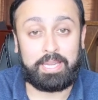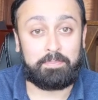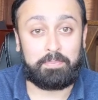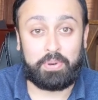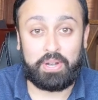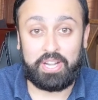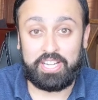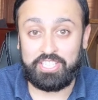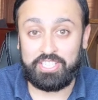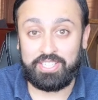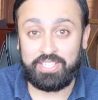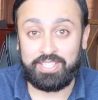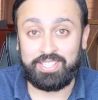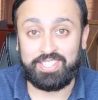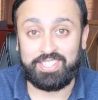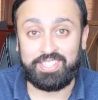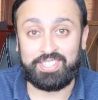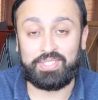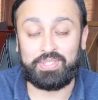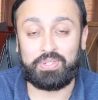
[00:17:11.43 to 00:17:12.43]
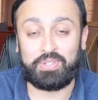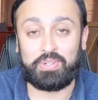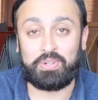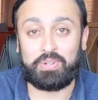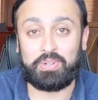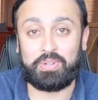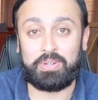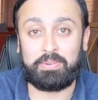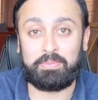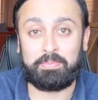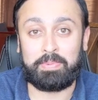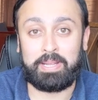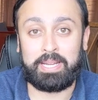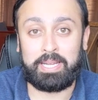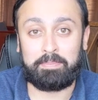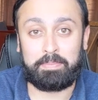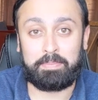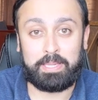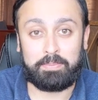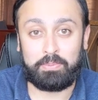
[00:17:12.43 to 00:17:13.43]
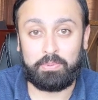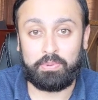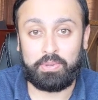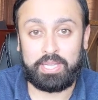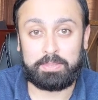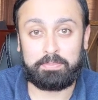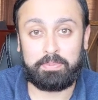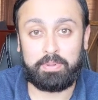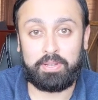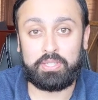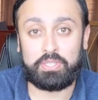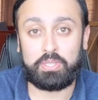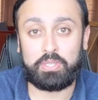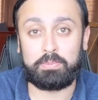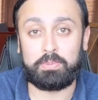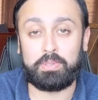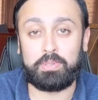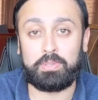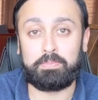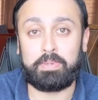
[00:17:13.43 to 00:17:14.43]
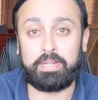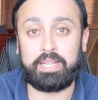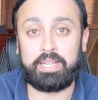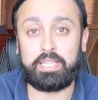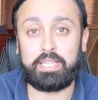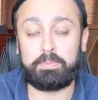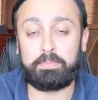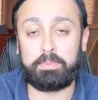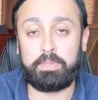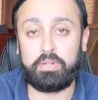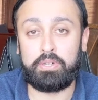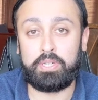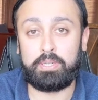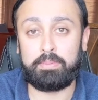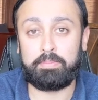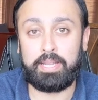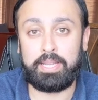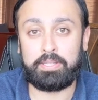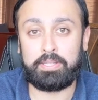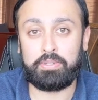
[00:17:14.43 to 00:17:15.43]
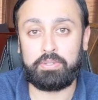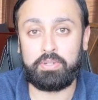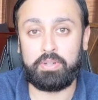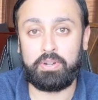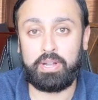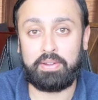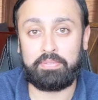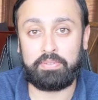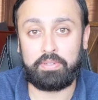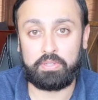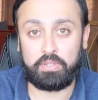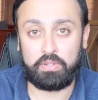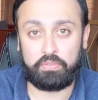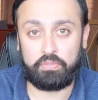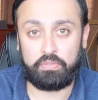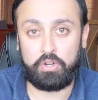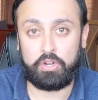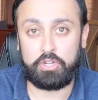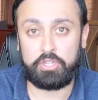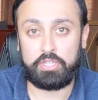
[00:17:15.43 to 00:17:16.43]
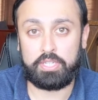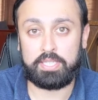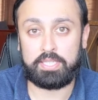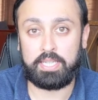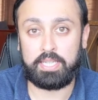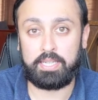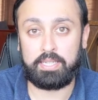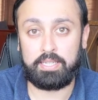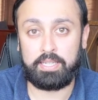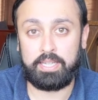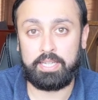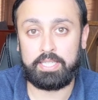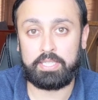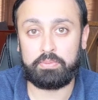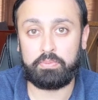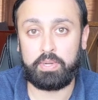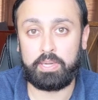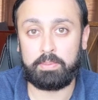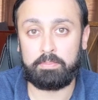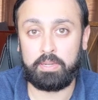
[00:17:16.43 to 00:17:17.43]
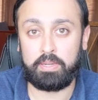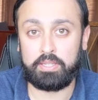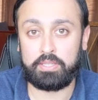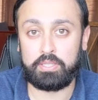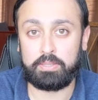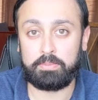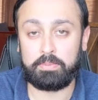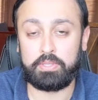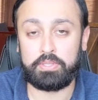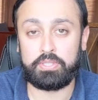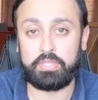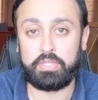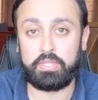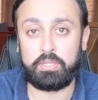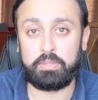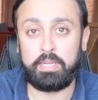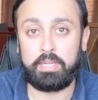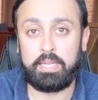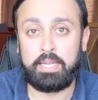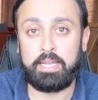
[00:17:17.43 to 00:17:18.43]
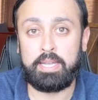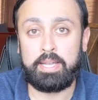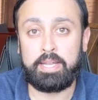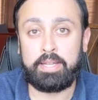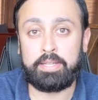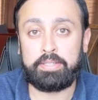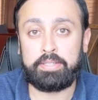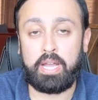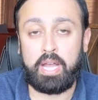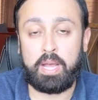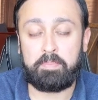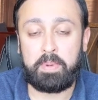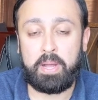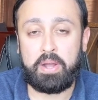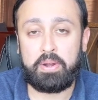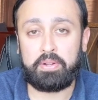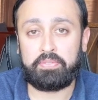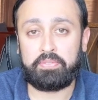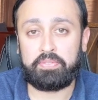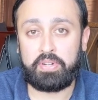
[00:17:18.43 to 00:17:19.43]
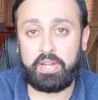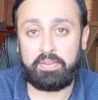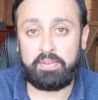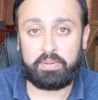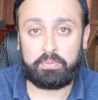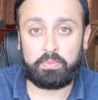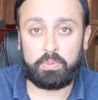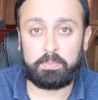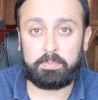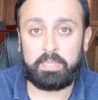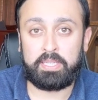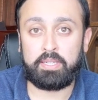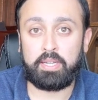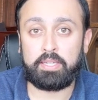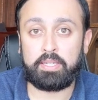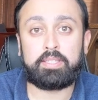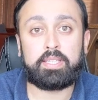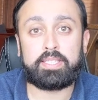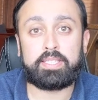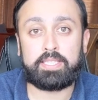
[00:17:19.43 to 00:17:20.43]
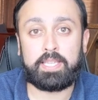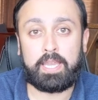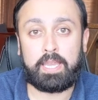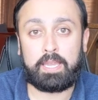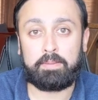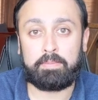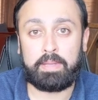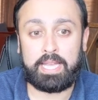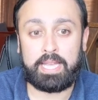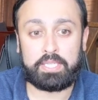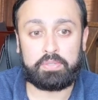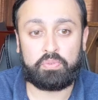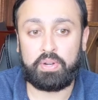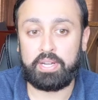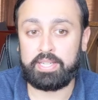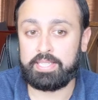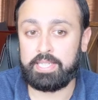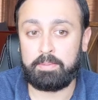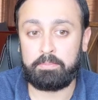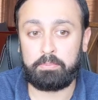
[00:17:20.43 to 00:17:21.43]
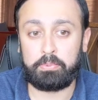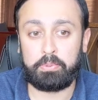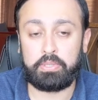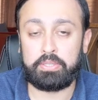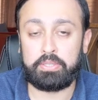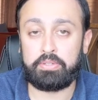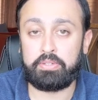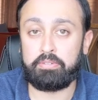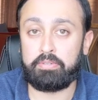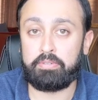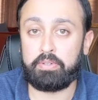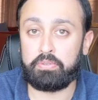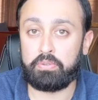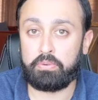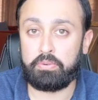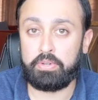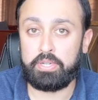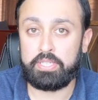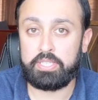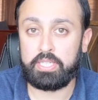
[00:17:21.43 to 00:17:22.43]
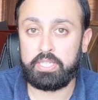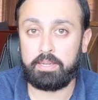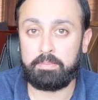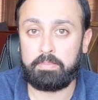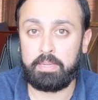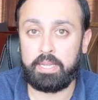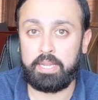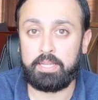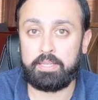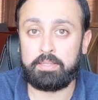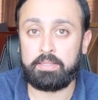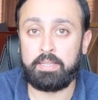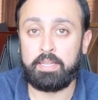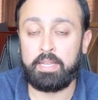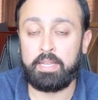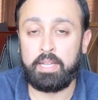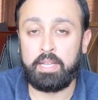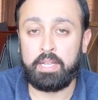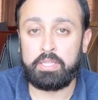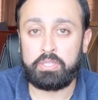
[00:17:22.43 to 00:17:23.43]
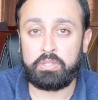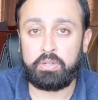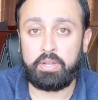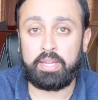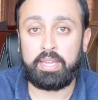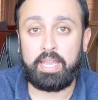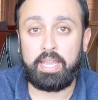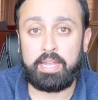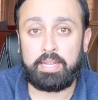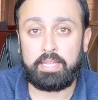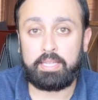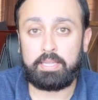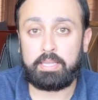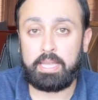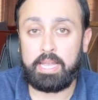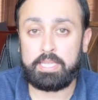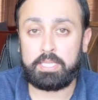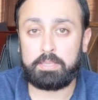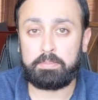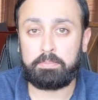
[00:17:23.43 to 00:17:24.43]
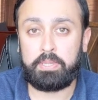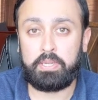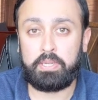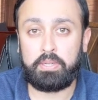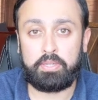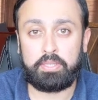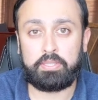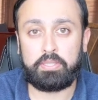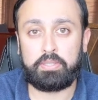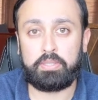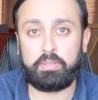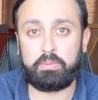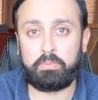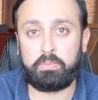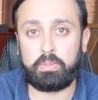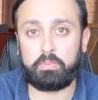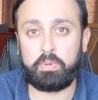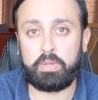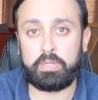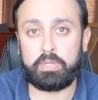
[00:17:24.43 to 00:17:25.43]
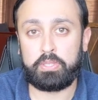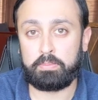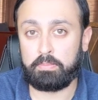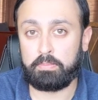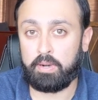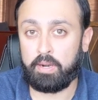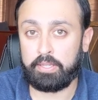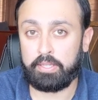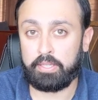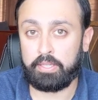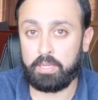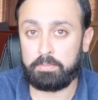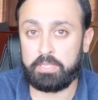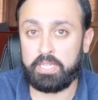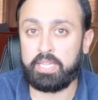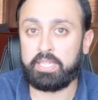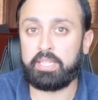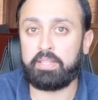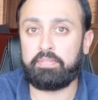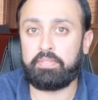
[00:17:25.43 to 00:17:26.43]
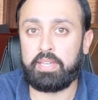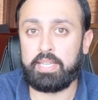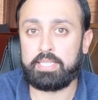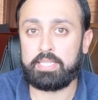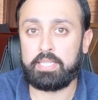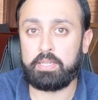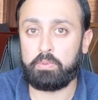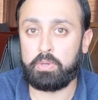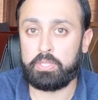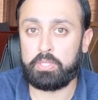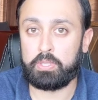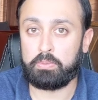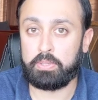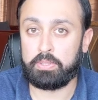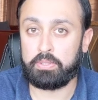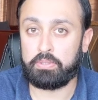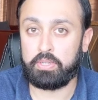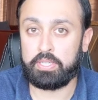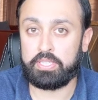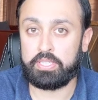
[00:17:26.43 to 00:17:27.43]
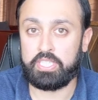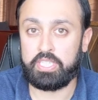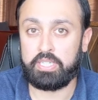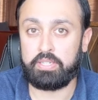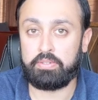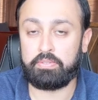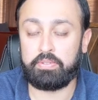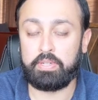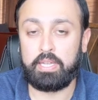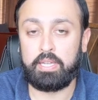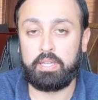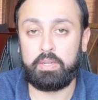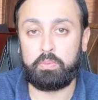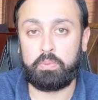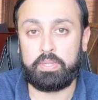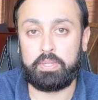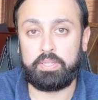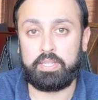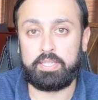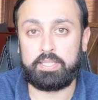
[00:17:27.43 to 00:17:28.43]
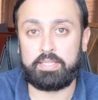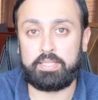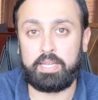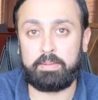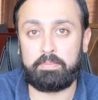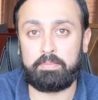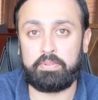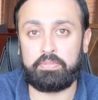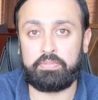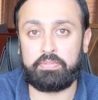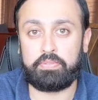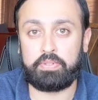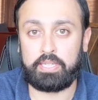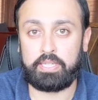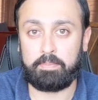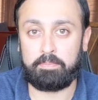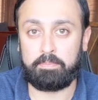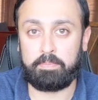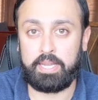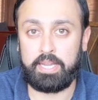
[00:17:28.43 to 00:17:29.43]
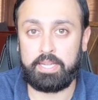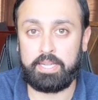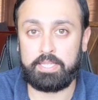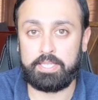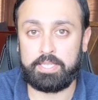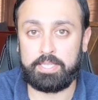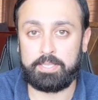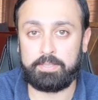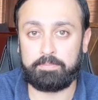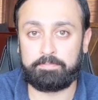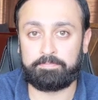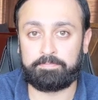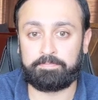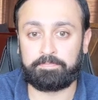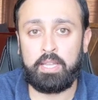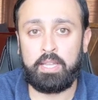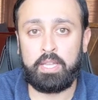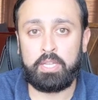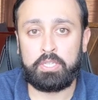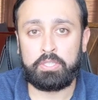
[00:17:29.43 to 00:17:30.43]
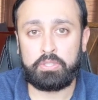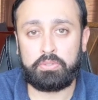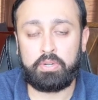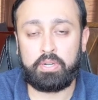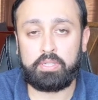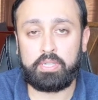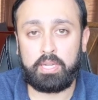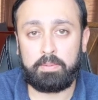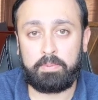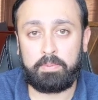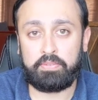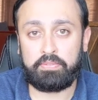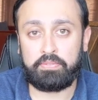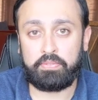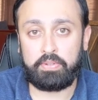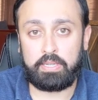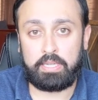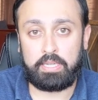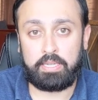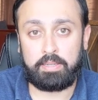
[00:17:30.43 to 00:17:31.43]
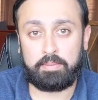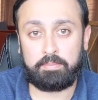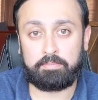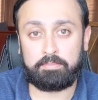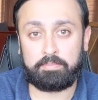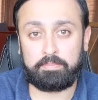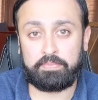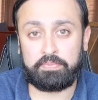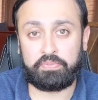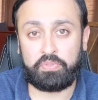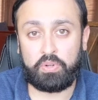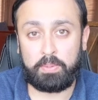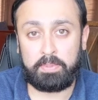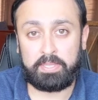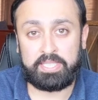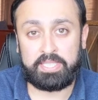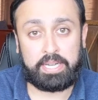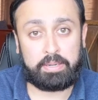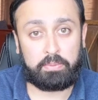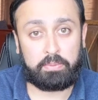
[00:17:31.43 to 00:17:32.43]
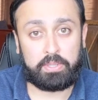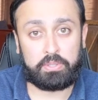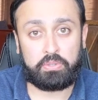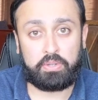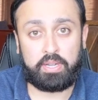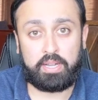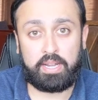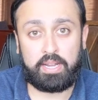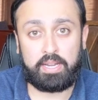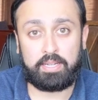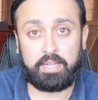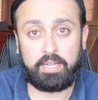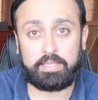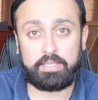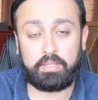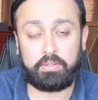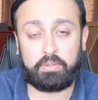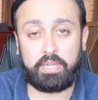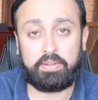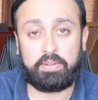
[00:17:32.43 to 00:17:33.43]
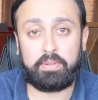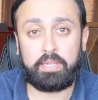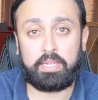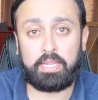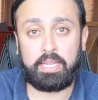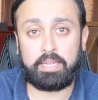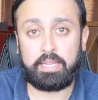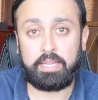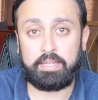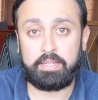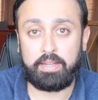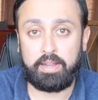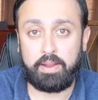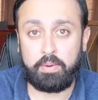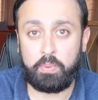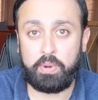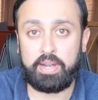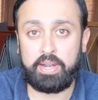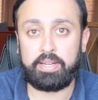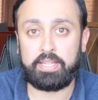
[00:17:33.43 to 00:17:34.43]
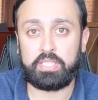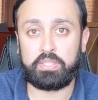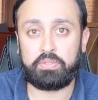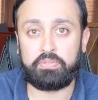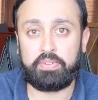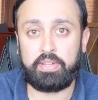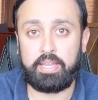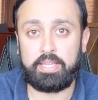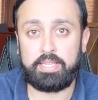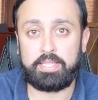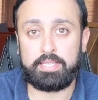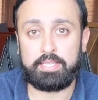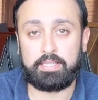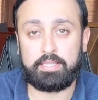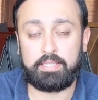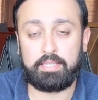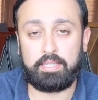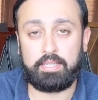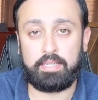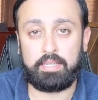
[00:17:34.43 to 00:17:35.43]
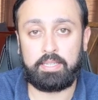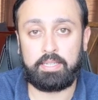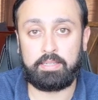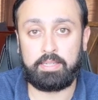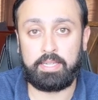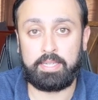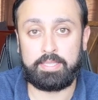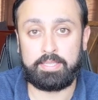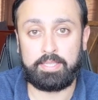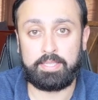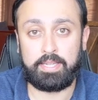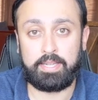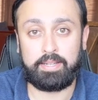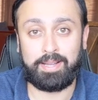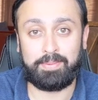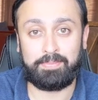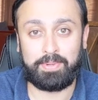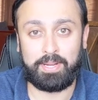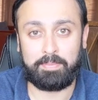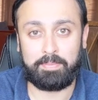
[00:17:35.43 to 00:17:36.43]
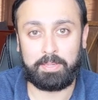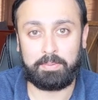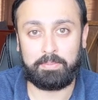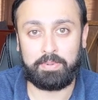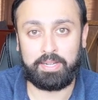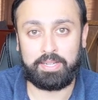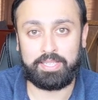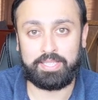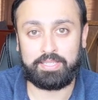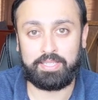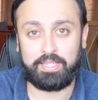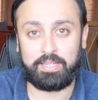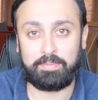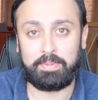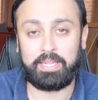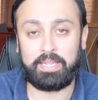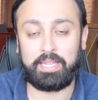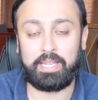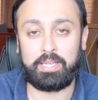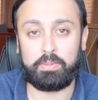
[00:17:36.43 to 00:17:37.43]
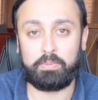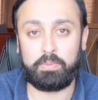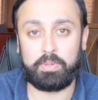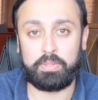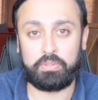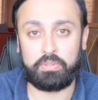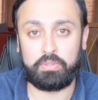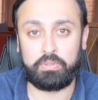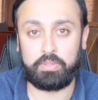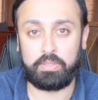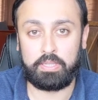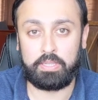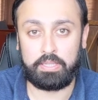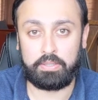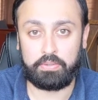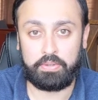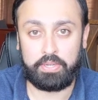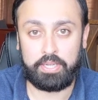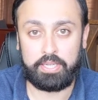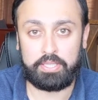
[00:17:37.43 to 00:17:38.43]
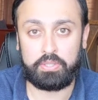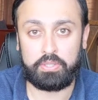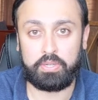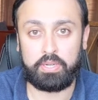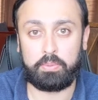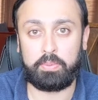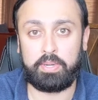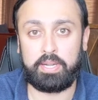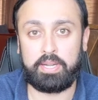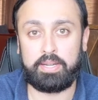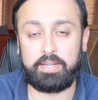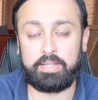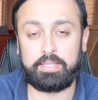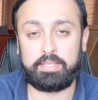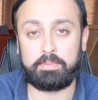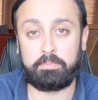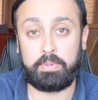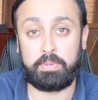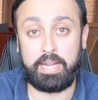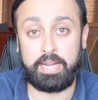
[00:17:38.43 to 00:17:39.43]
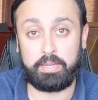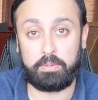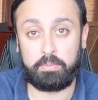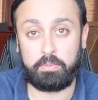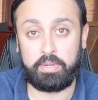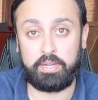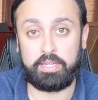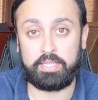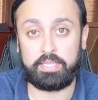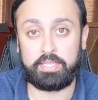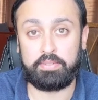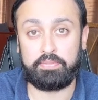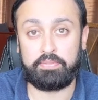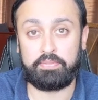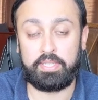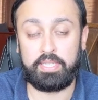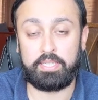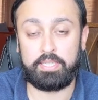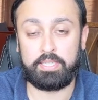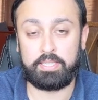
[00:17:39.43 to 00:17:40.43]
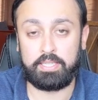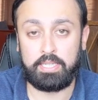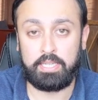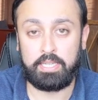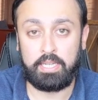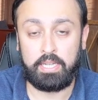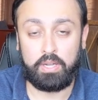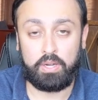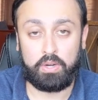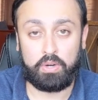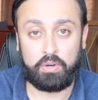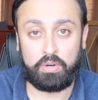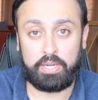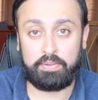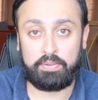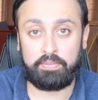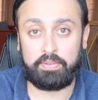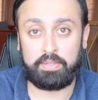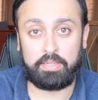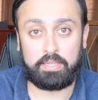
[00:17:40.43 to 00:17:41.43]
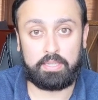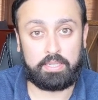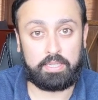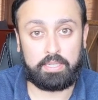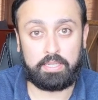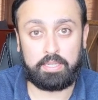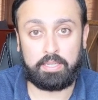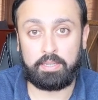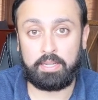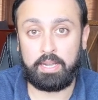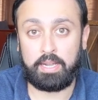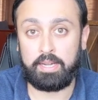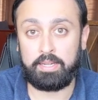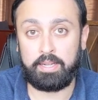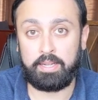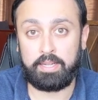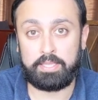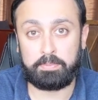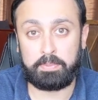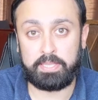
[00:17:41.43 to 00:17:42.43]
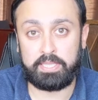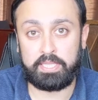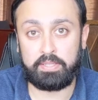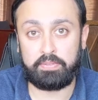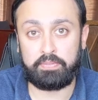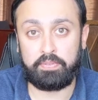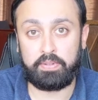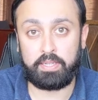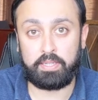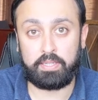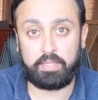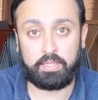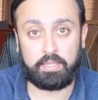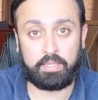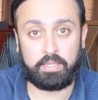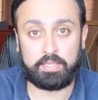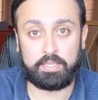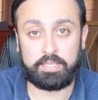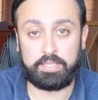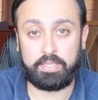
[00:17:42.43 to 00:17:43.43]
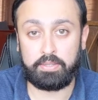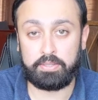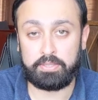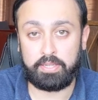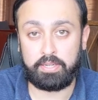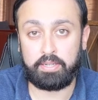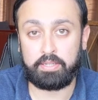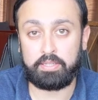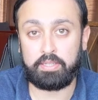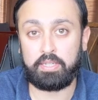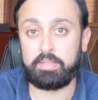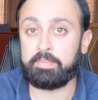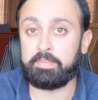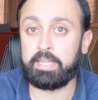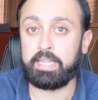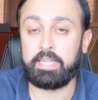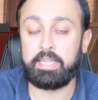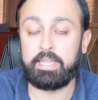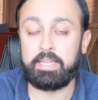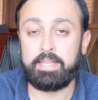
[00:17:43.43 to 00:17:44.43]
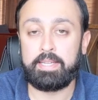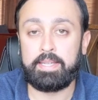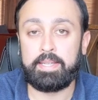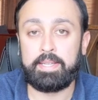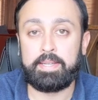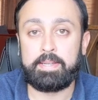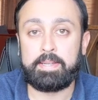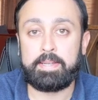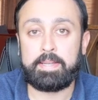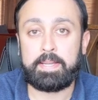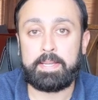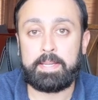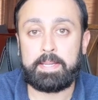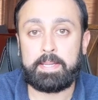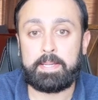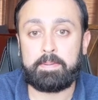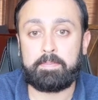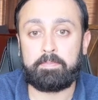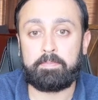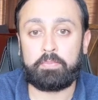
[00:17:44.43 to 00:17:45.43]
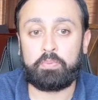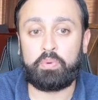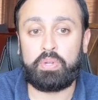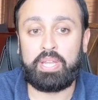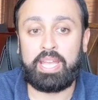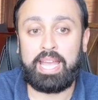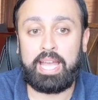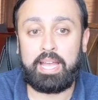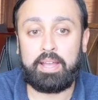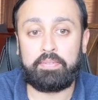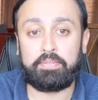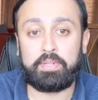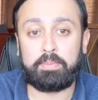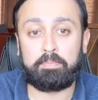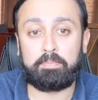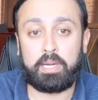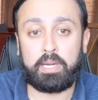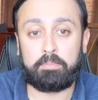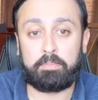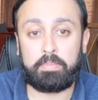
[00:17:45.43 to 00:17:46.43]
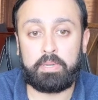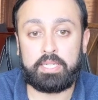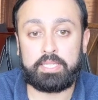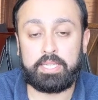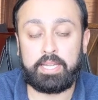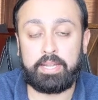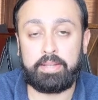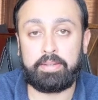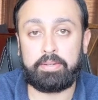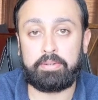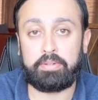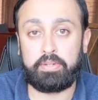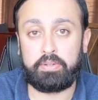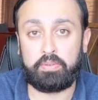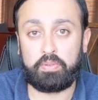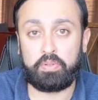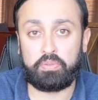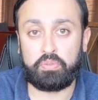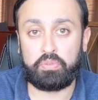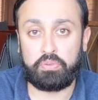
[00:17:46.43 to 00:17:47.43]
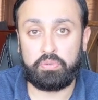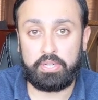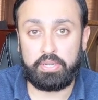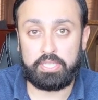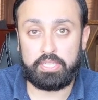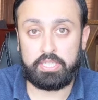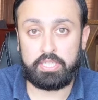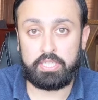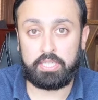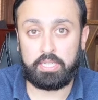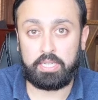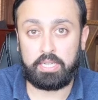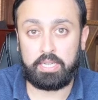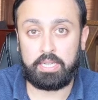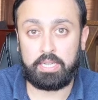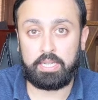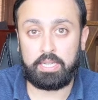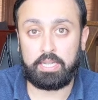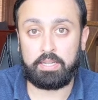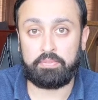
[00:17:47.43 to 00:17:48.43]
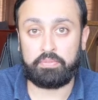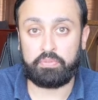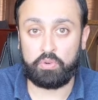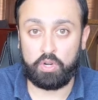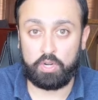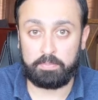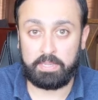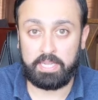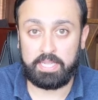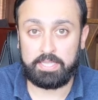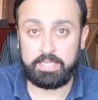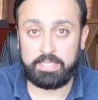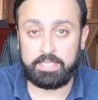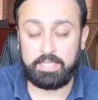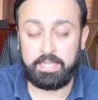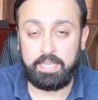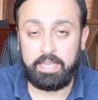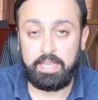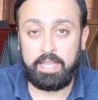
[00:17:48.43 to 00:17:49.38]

impressions or many people as possible, but it is purely made to go after conversions and leads where possible. So the amount of traffic will be not the same as, for example, a Triview for Reach campaign. So again, it has purely to do with what your marketing objective is and what you want to achieve with these type of campaigns. So there are a couple of formats that I want to highlight. So even like in the awareness phase, let's say the upcoming month is coming and you want to increase your awareness, brand awareness if needed, or even highlight specific sales that are coming. We have the bumpers and the Triview for Reach formats.